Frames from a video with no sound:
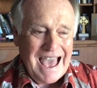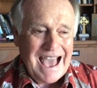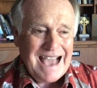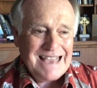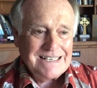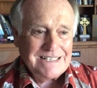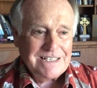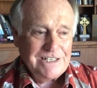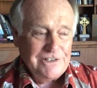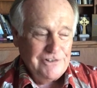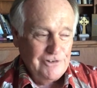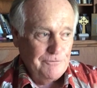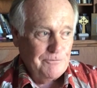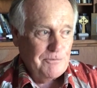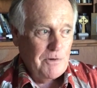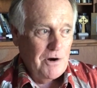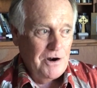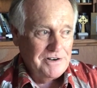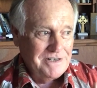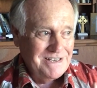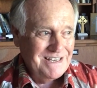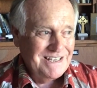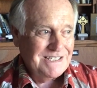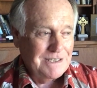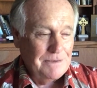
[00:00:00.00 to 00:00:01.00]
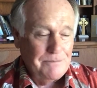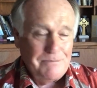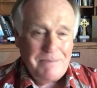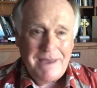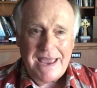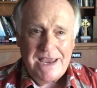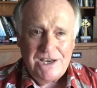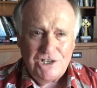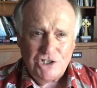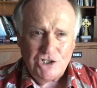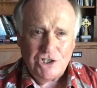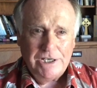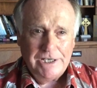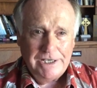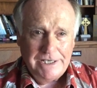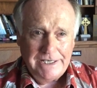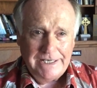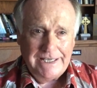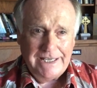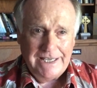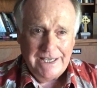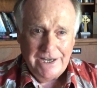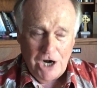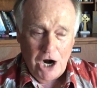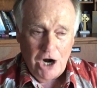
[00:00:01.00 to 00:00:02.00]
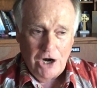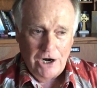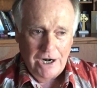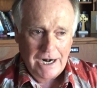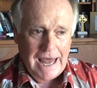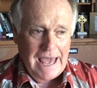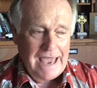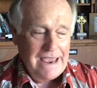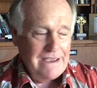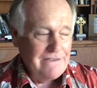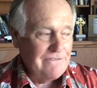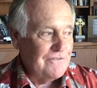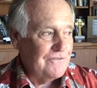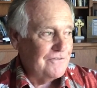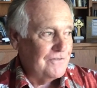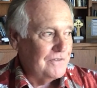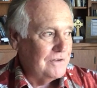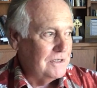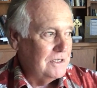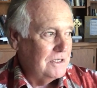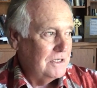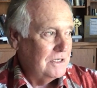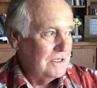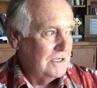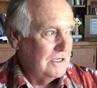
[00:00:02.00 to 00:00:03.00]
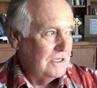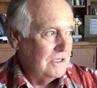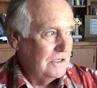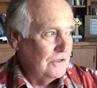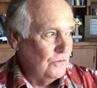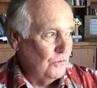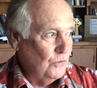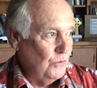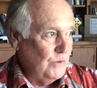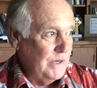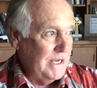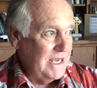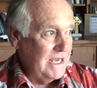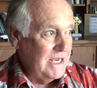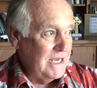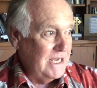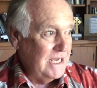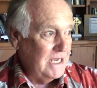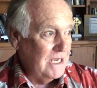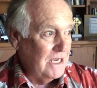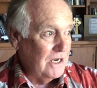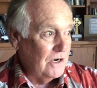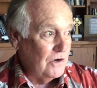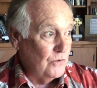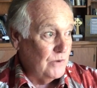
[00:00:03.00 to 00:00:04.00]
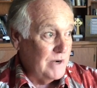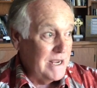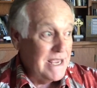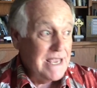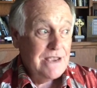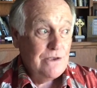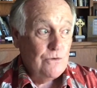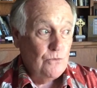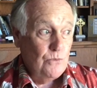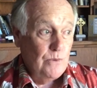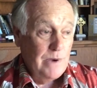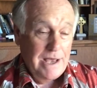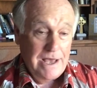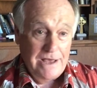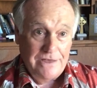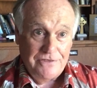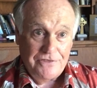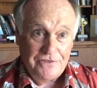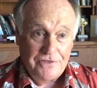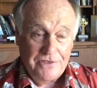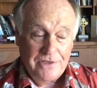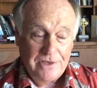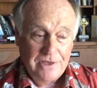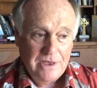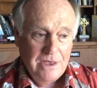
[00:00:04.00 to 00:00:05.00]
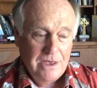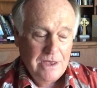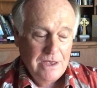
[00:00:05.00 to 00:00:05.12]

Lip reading: active participation in our life. We agree with